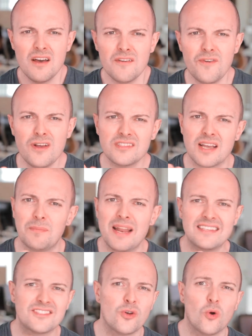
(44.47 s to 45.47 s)
First up,
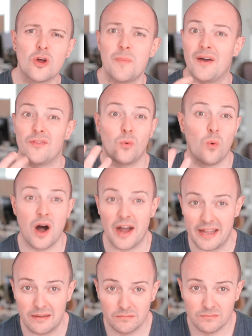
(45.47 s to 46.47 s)
let's talk about the
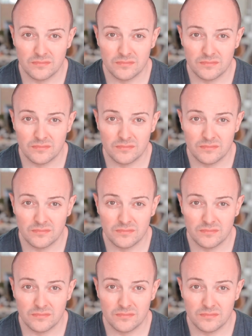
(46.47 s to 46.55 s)
why.